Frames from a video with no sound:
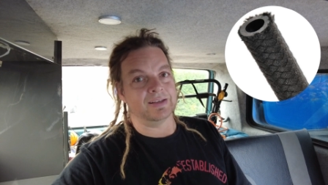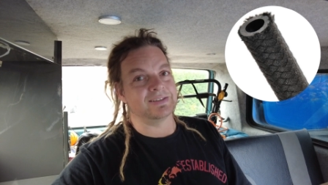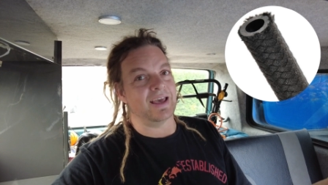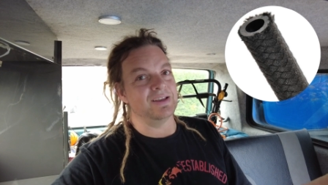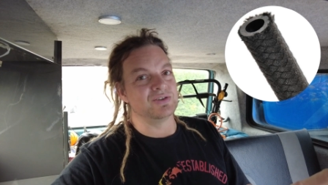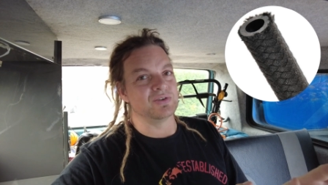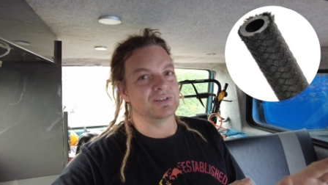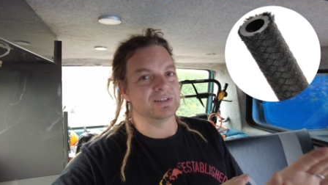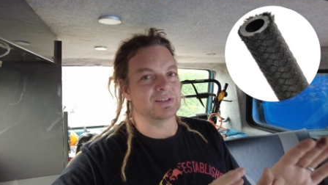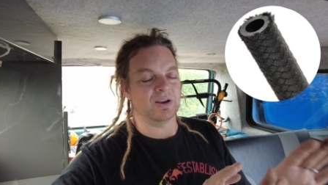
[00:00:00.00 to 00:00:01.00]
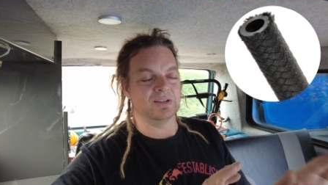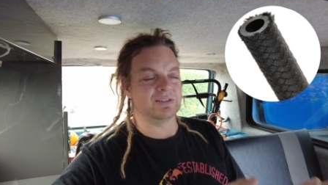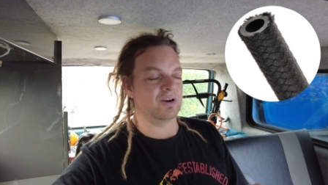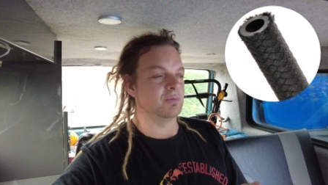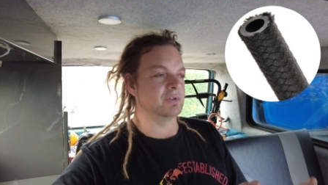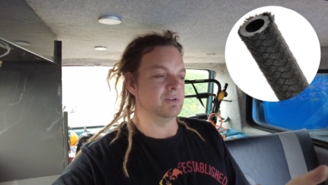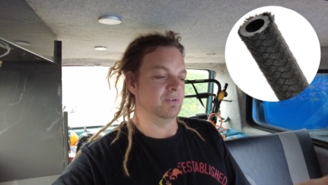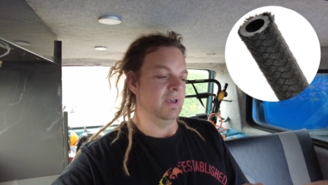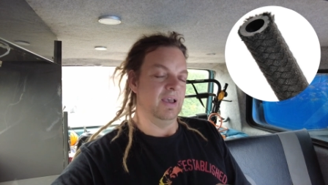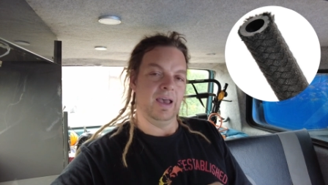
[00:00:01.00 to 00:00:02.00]
it's dangerous. It's it's terrible
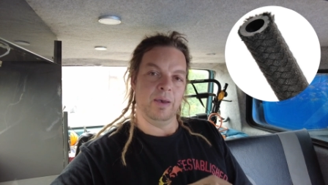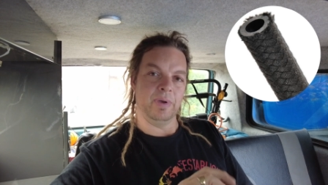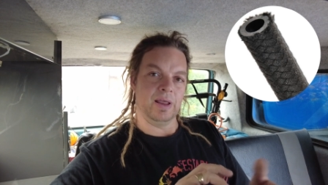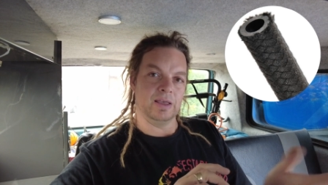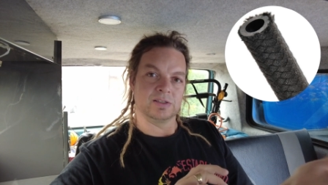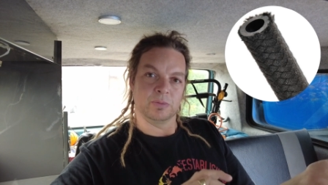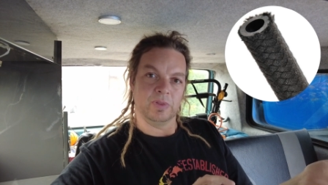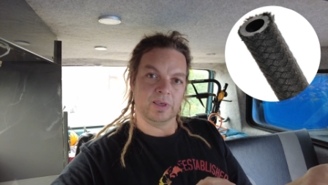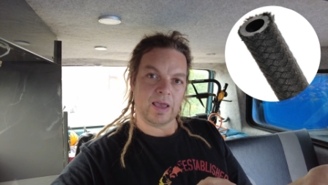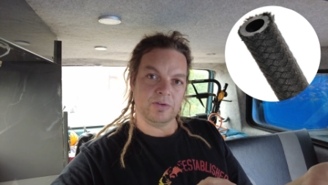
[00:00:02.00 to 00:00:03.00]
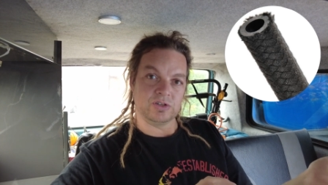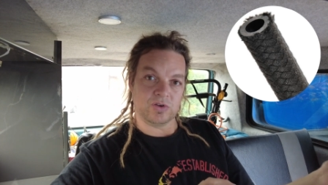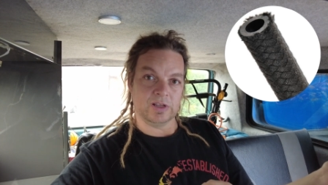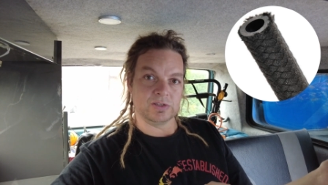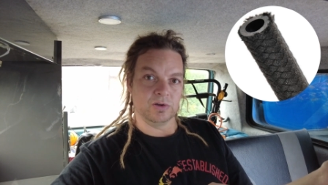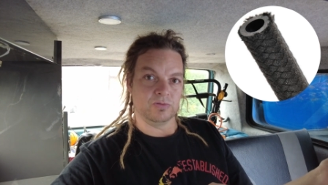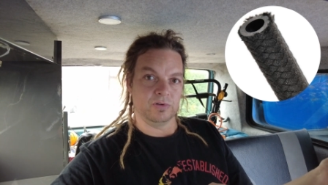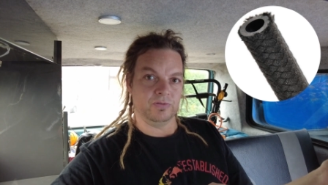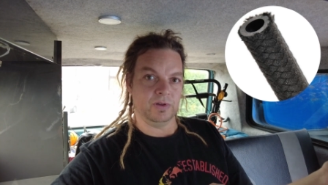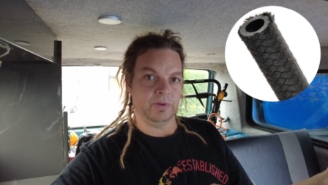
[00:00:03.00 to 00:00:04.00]
stuff. I mean, I had some in the garage dry stored
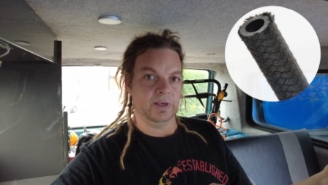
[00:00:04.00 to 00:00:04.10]
for a few